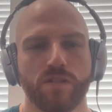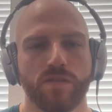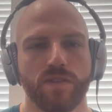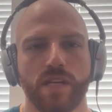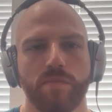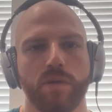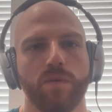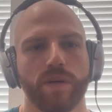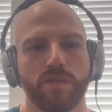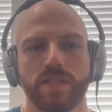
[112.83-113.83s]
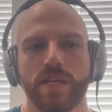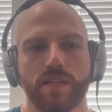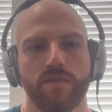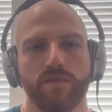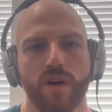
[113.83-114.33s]
for example, where you're
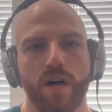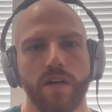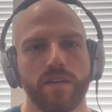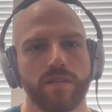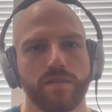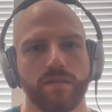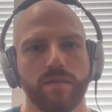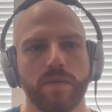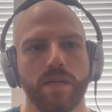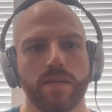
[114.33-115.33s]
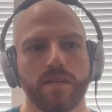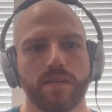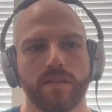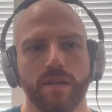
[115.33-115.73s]
detecting fraud would be yeah.